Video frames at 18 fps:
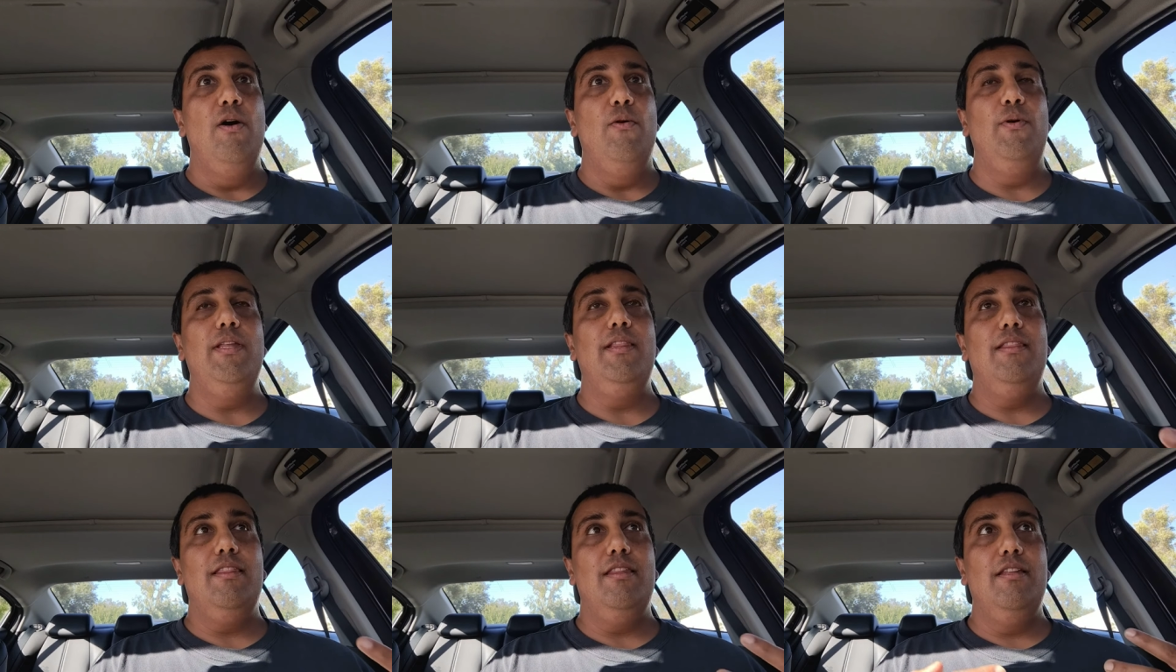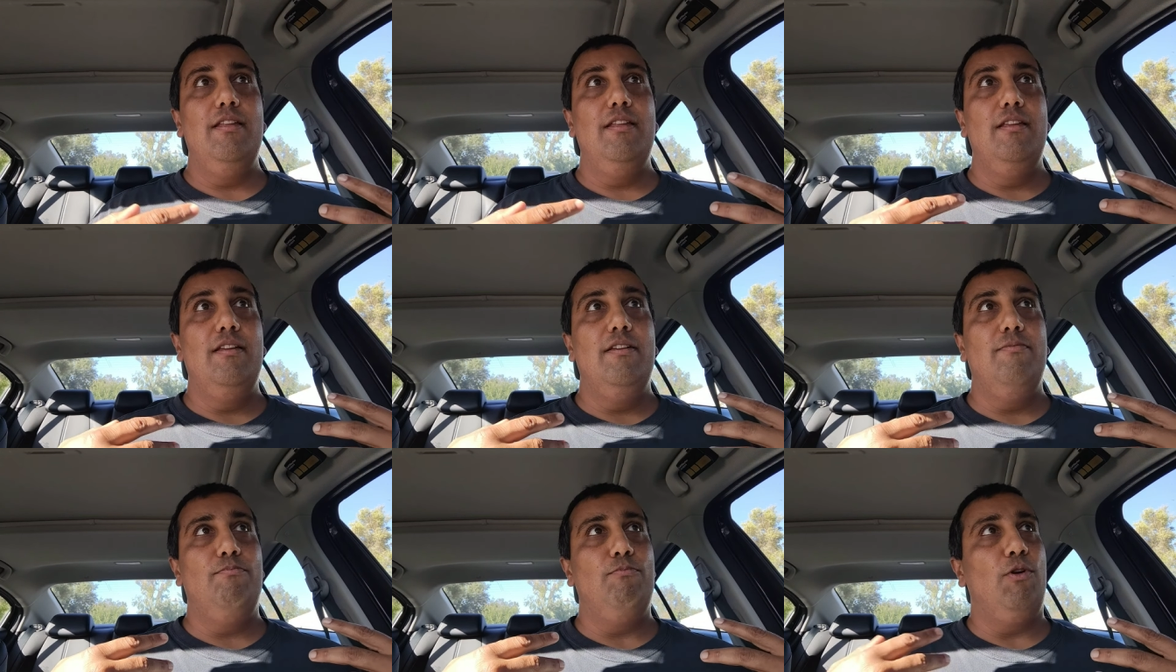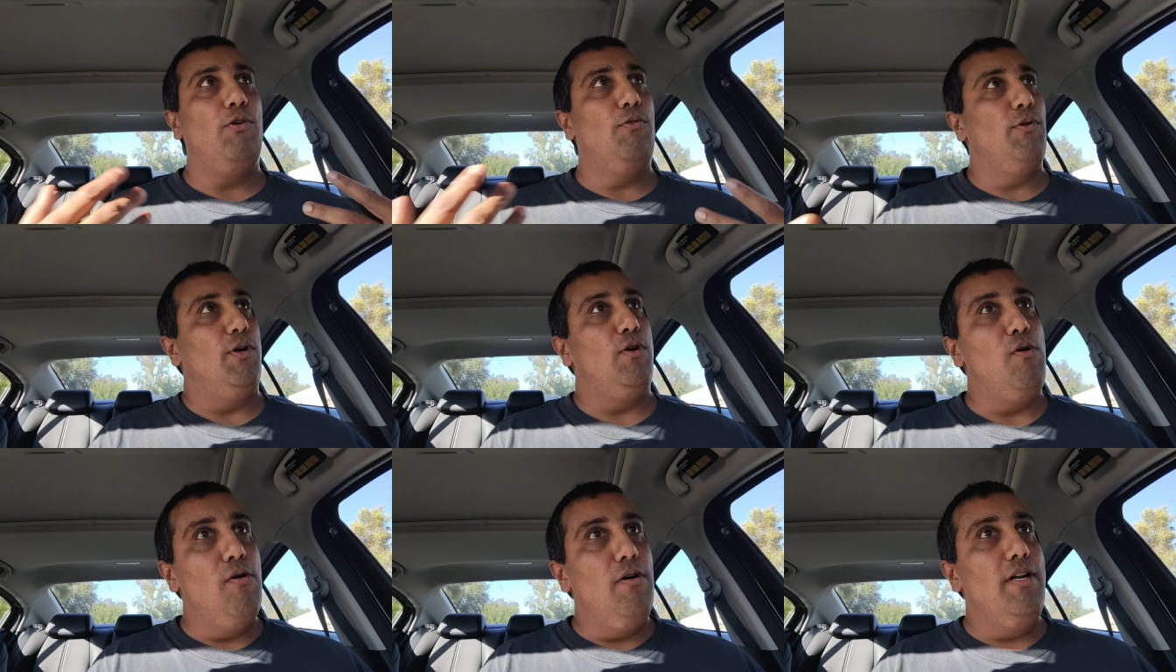with the or
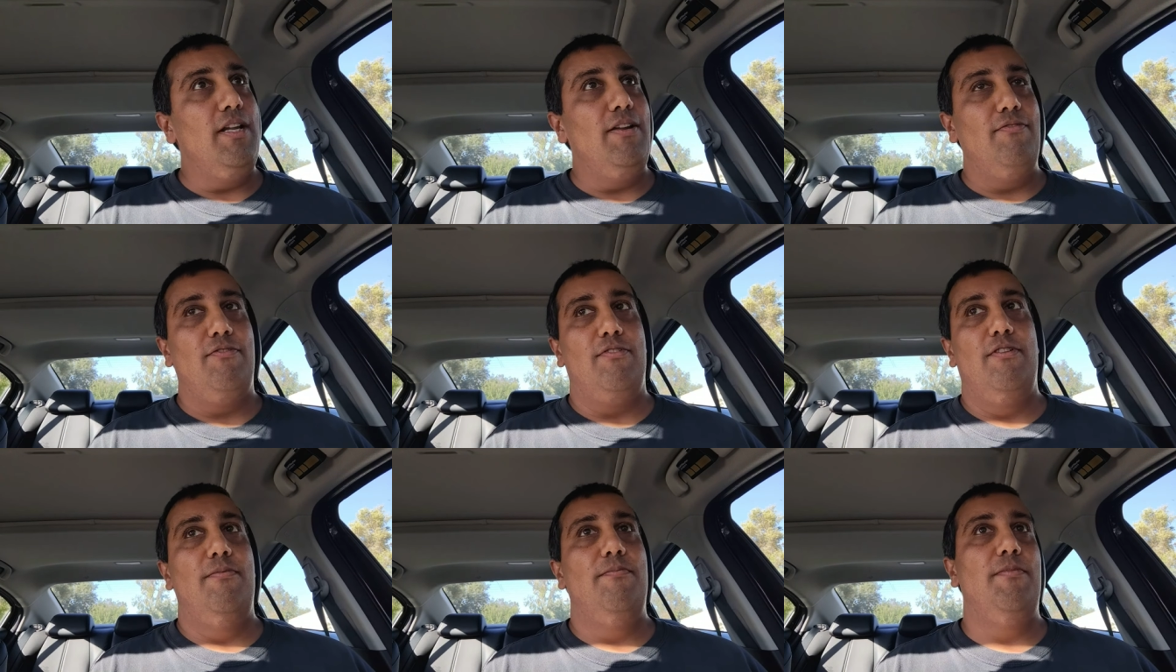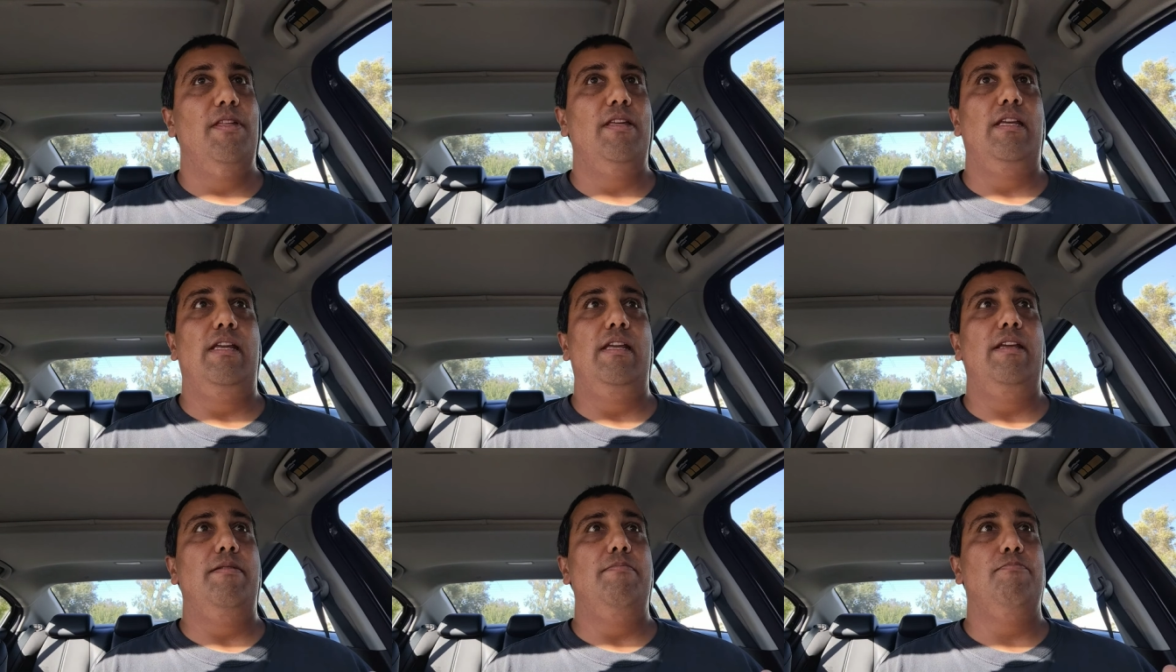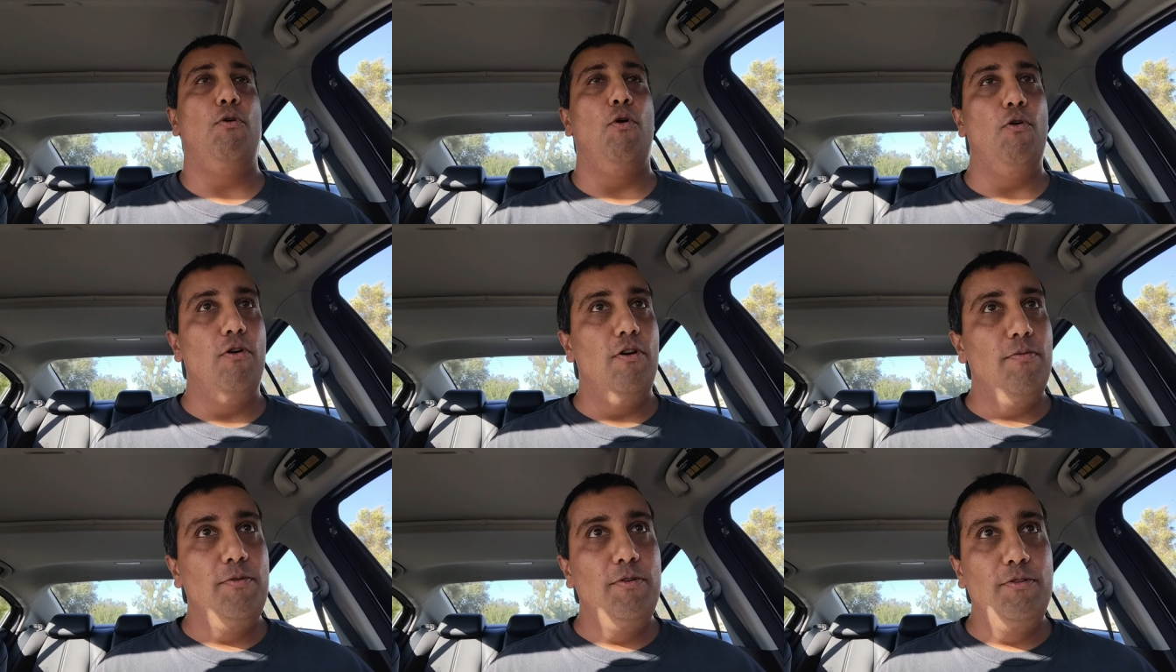recording from the
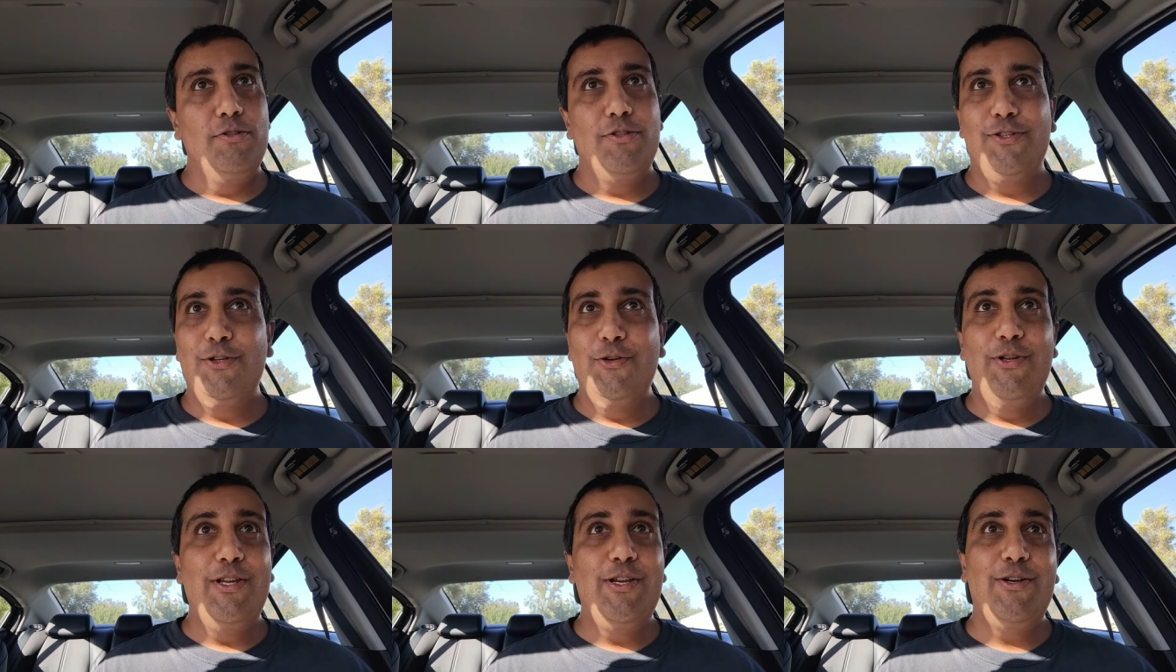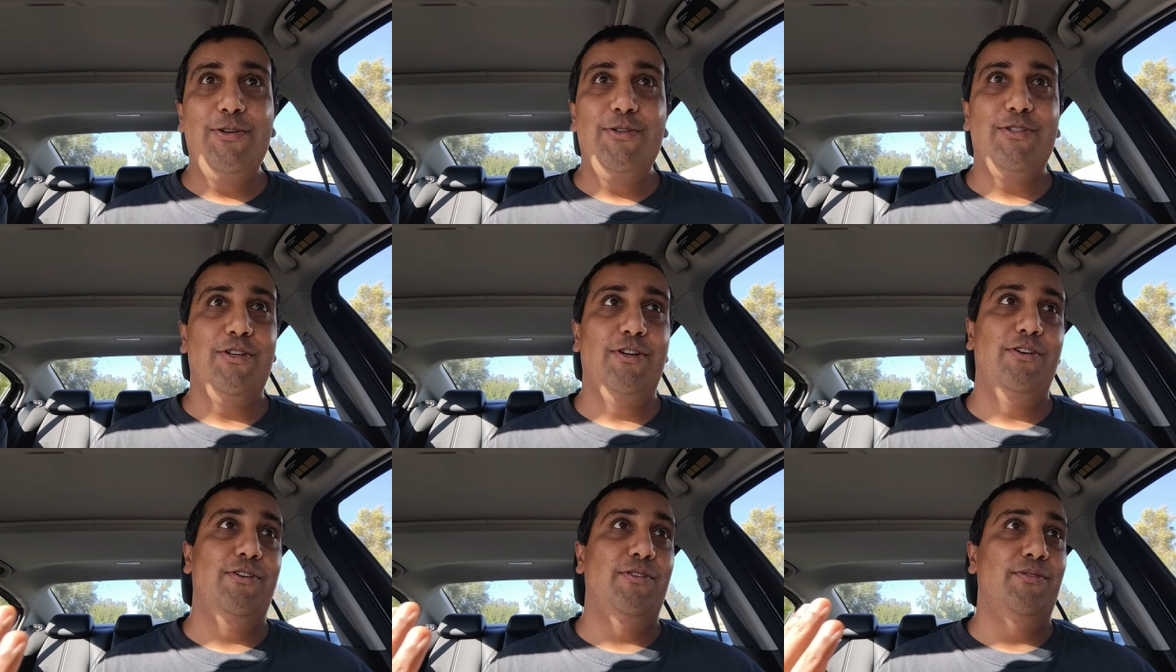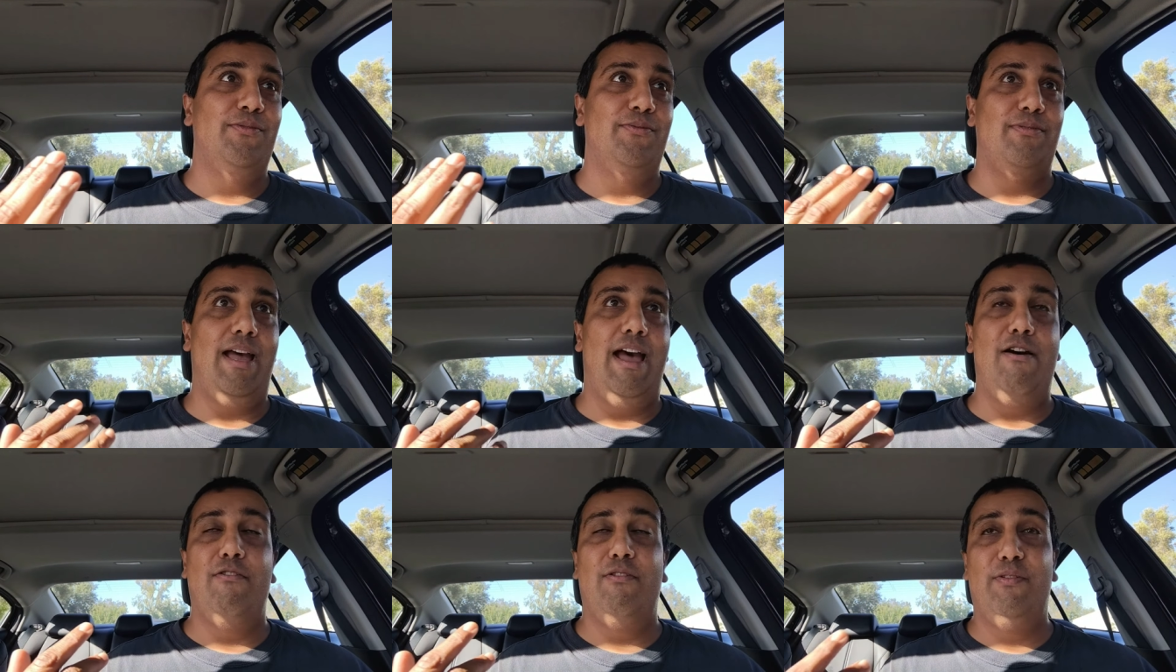portable studios of
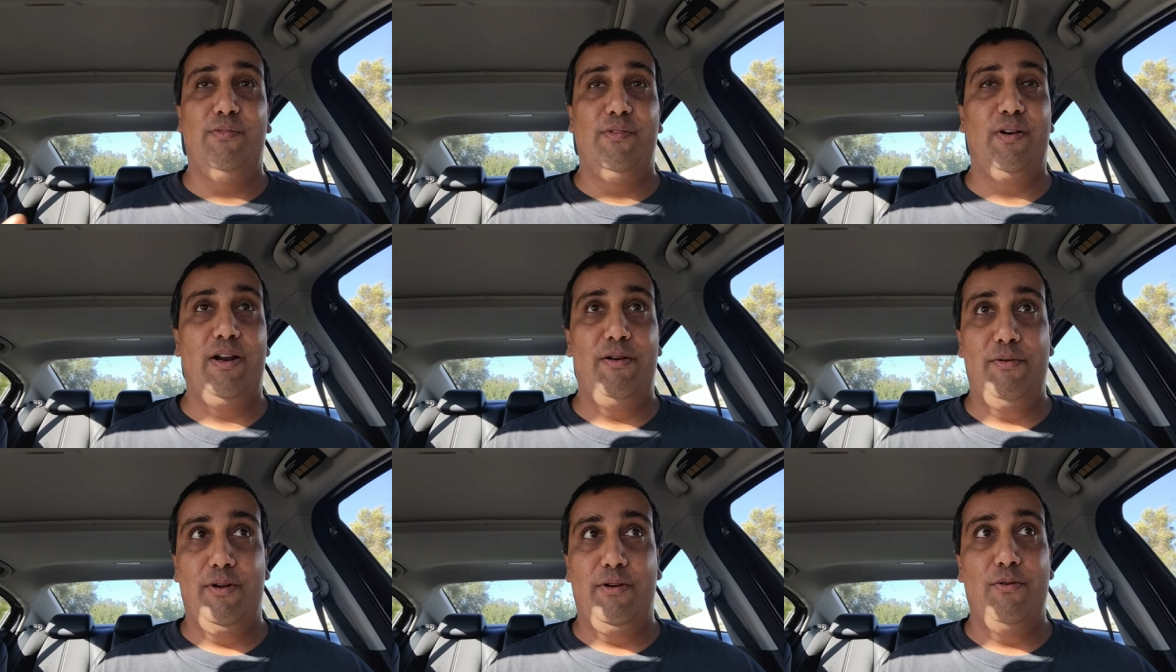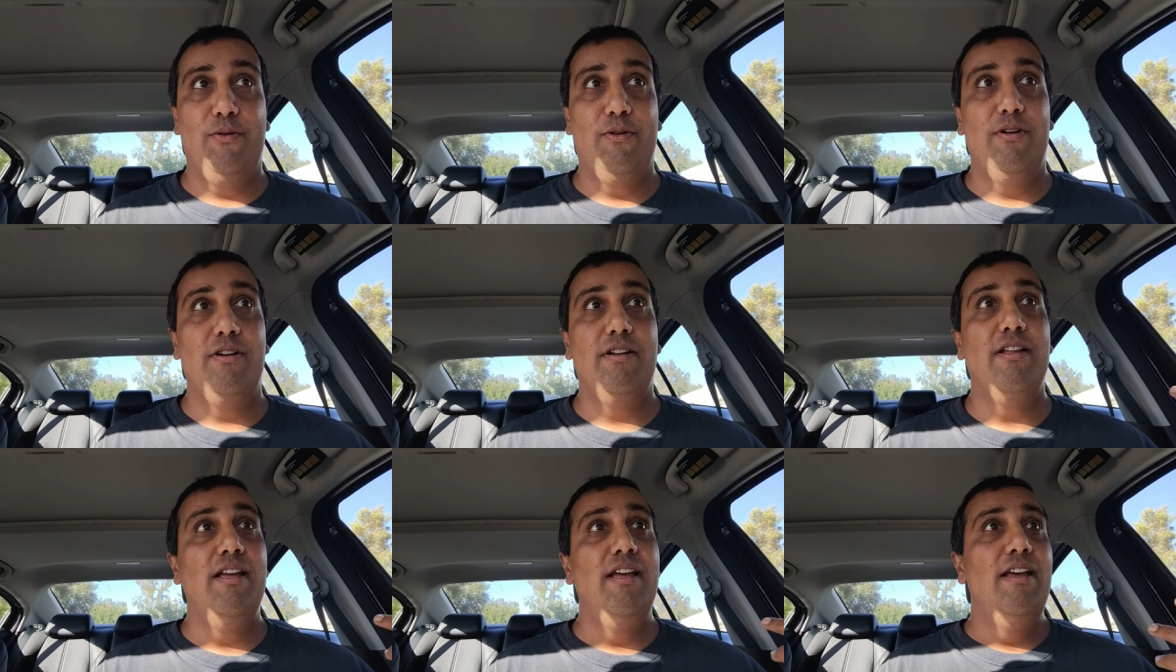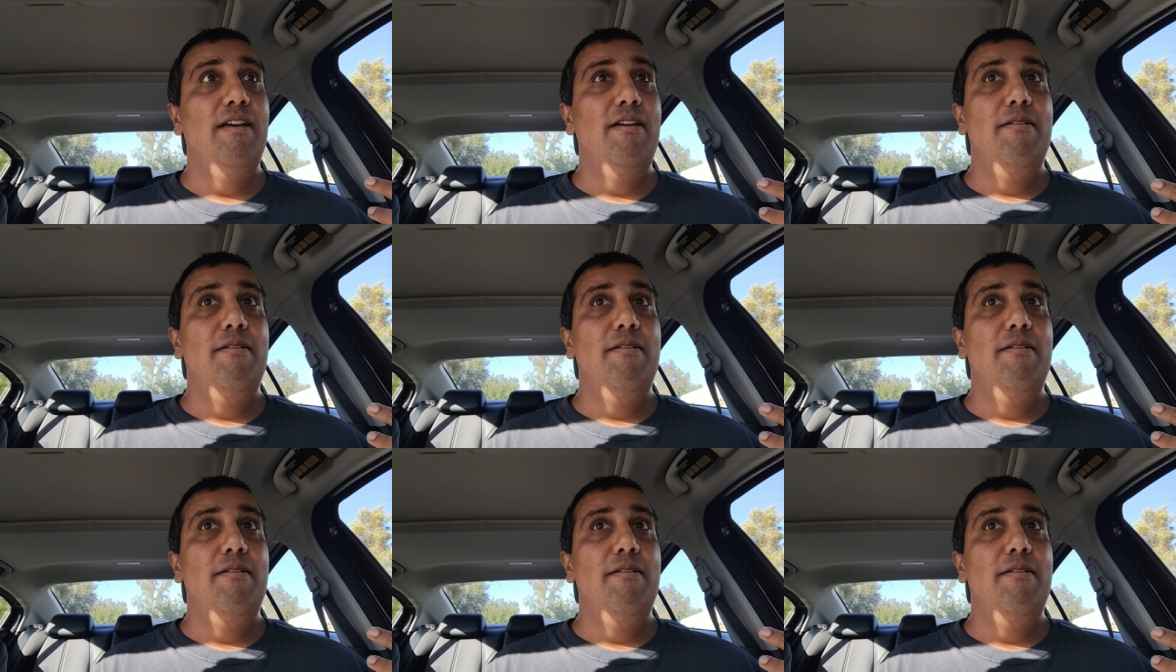however I record.